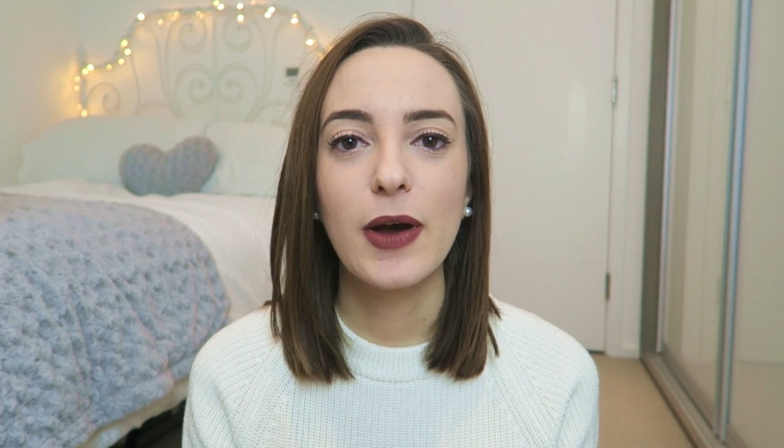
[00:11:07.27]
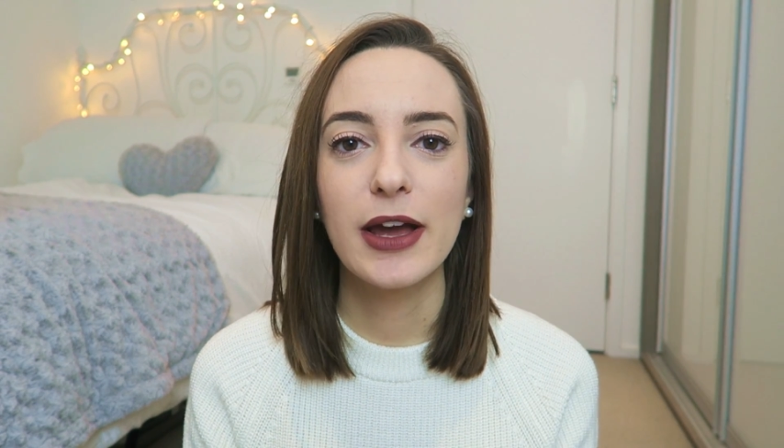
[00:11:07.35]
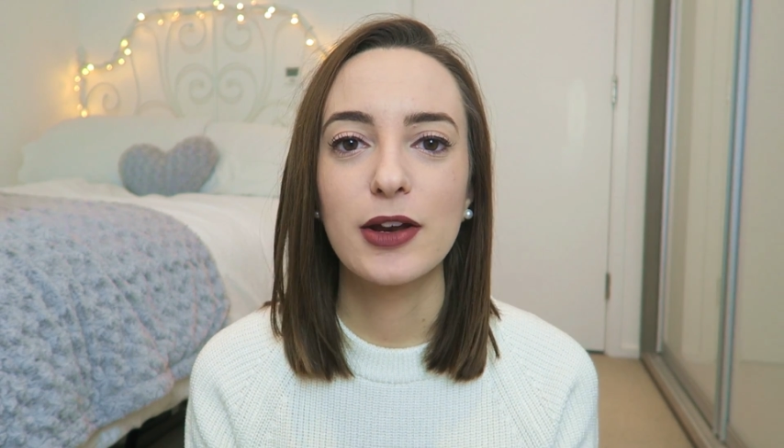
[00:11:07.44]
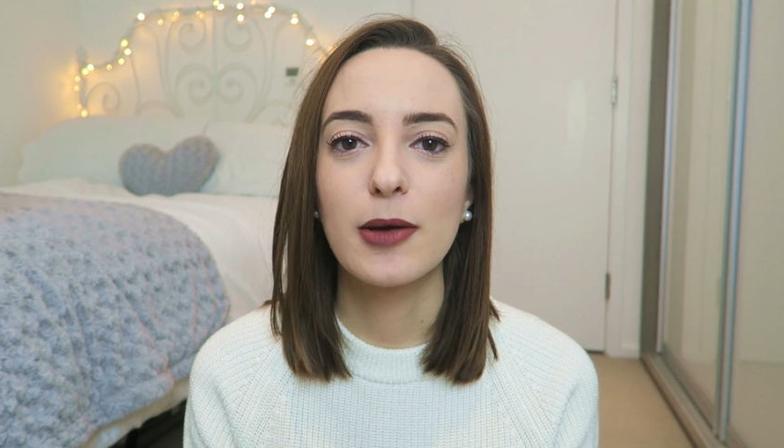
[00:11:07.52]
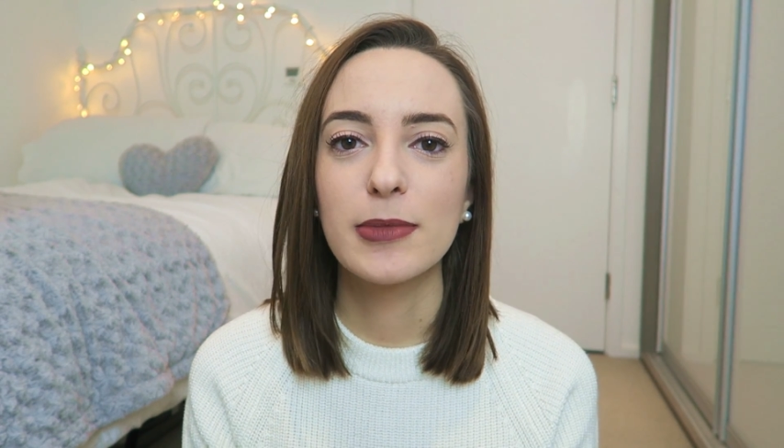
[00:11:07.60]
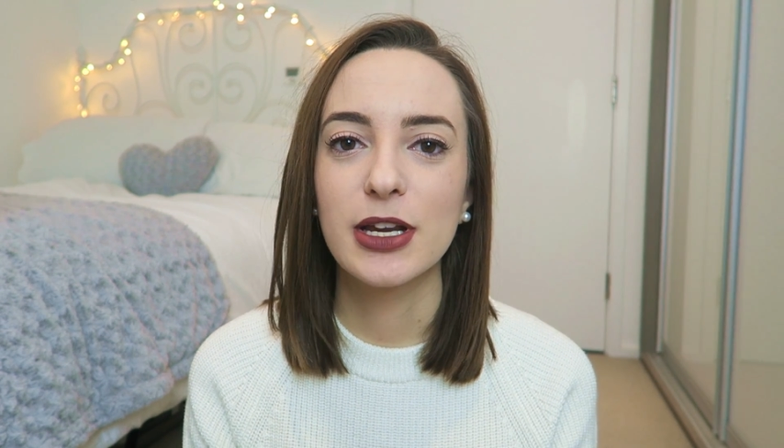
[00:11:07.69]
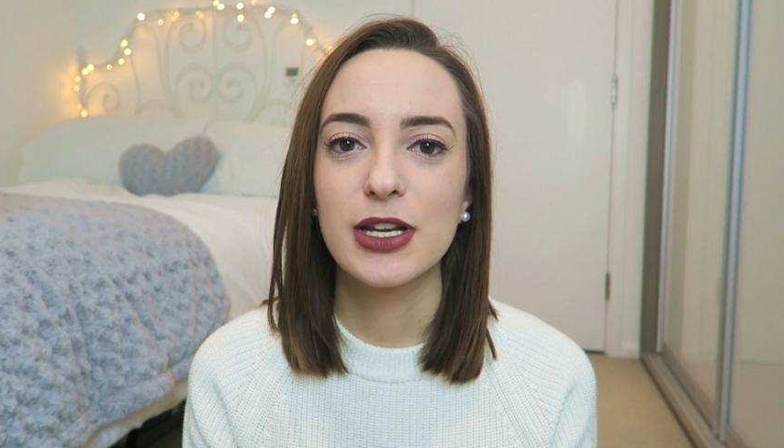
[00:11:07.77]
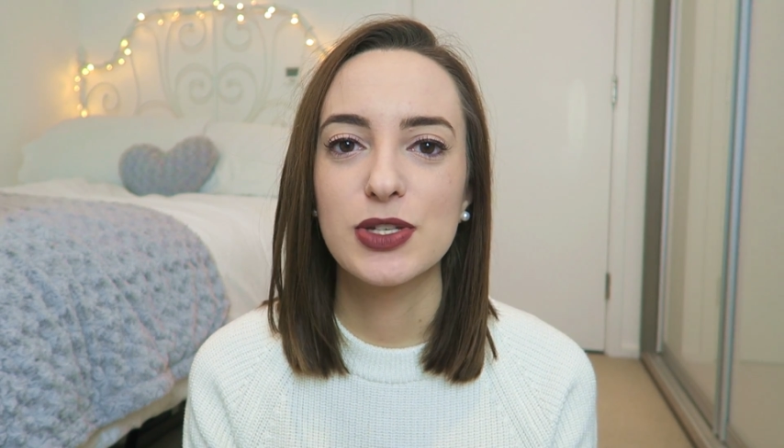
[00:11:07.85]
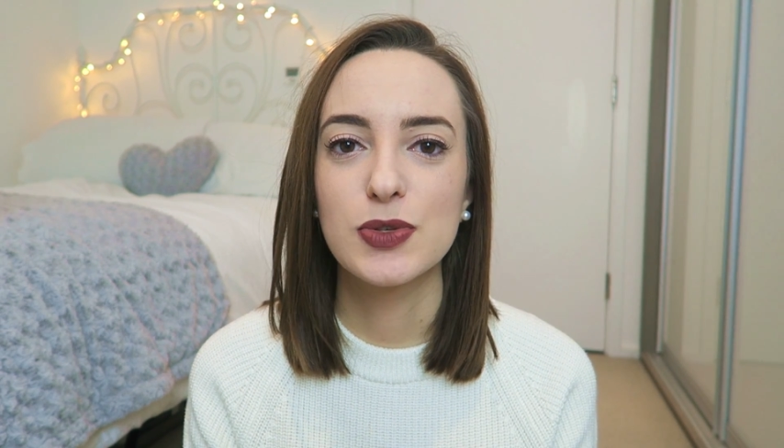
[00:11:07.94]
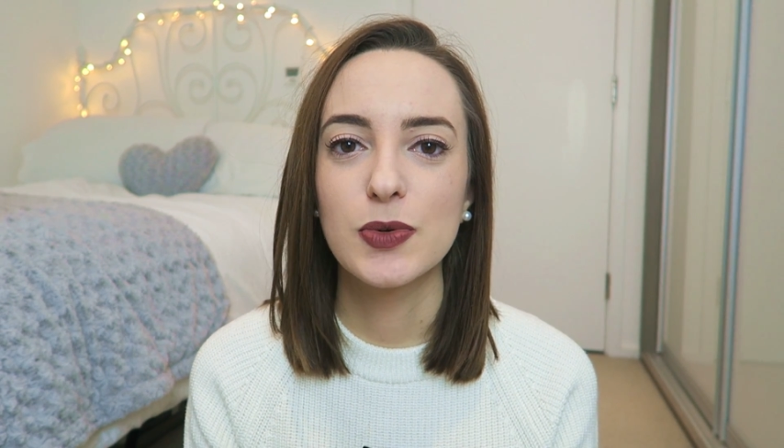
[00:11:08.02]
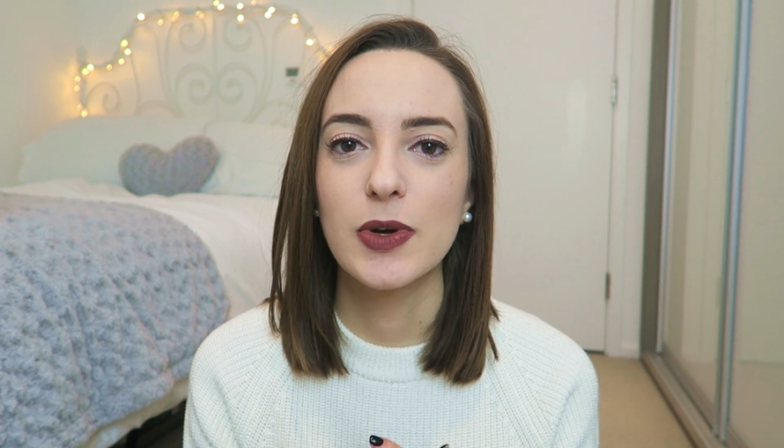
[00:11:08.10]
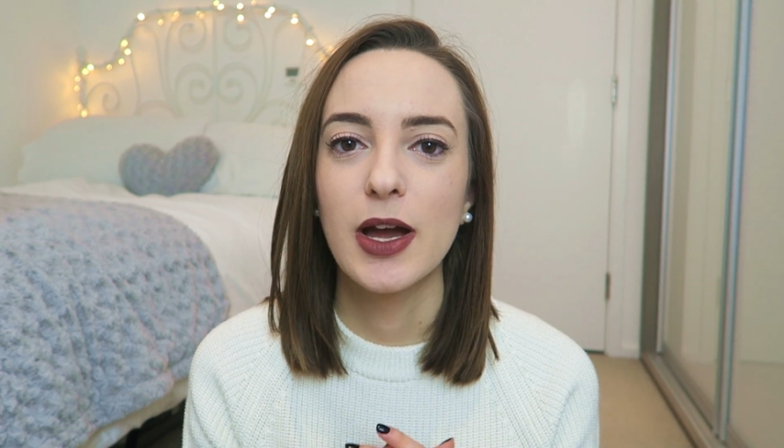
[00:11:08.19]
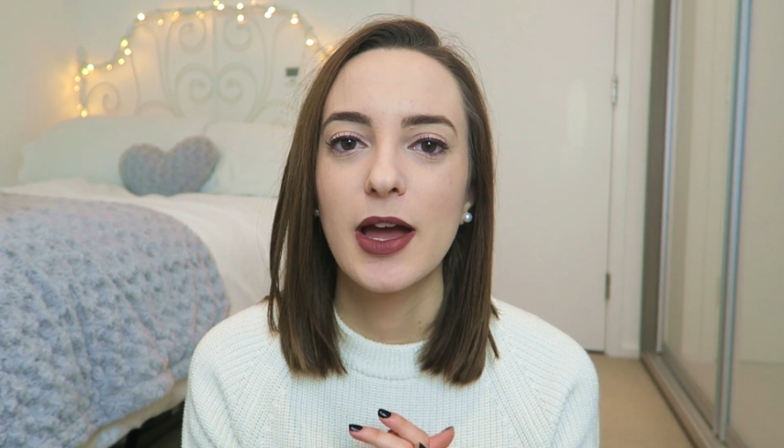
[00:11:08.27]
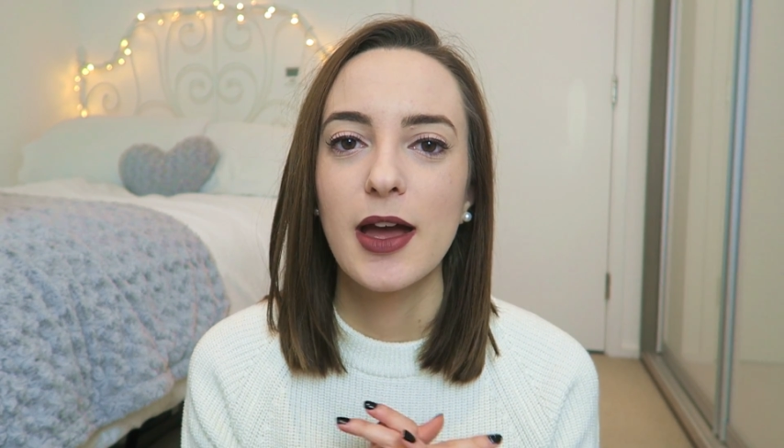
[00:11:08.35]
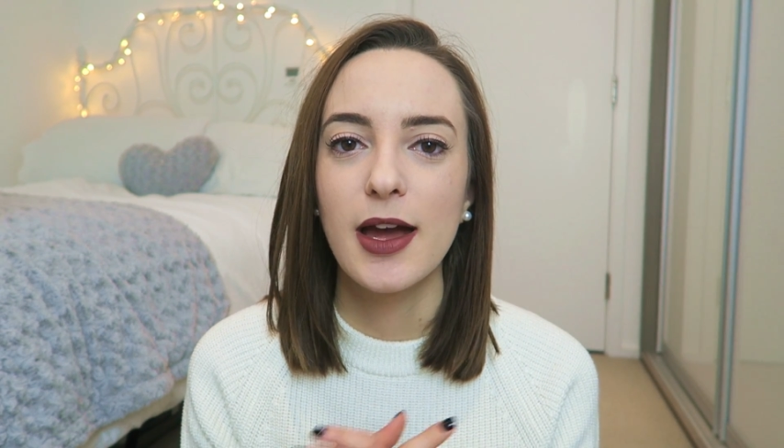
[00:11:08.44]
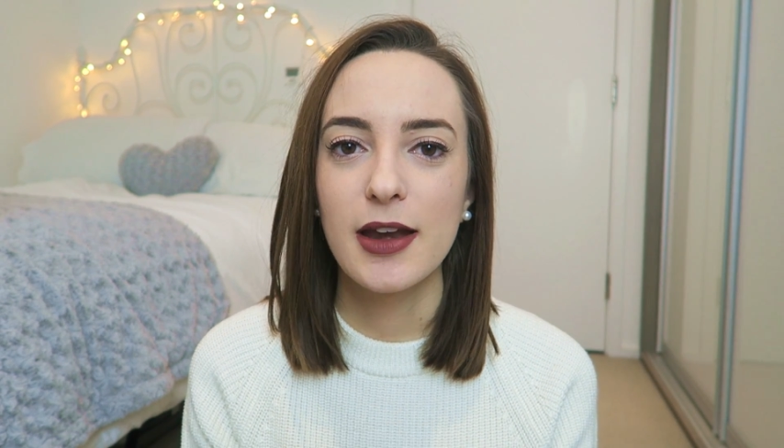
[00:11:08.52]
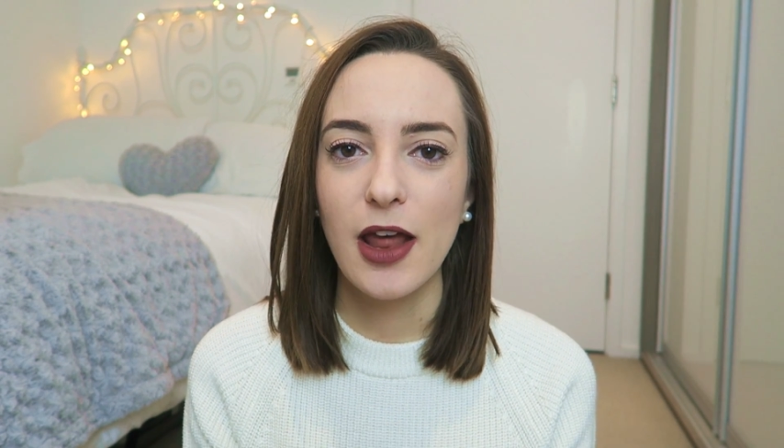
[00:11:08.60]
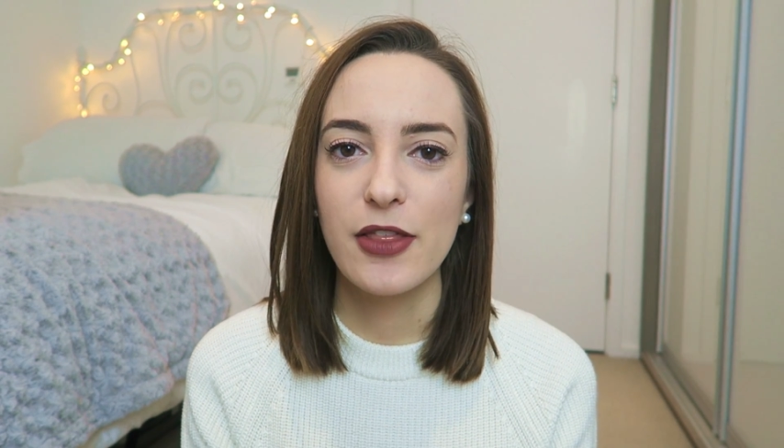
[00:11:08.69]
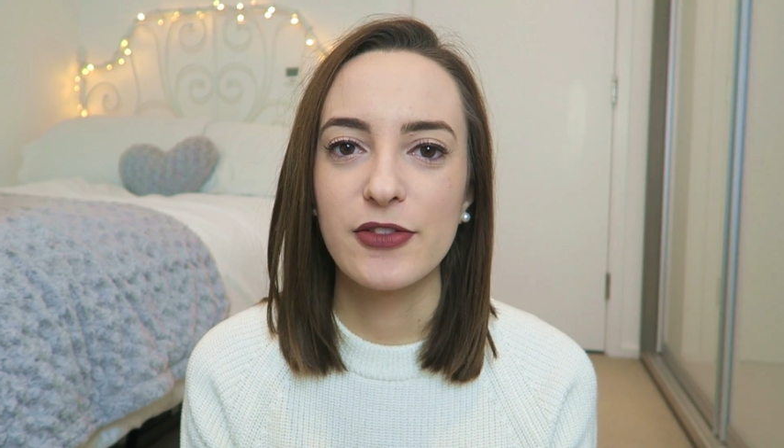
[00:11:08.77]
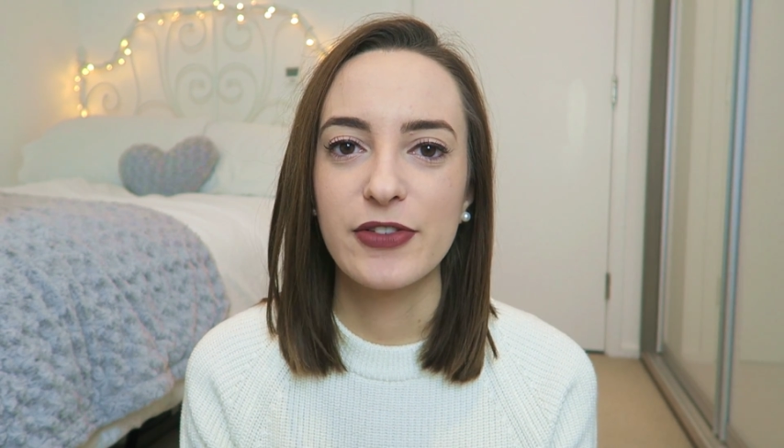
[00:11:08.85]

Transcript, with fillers: I know I'm gonna do another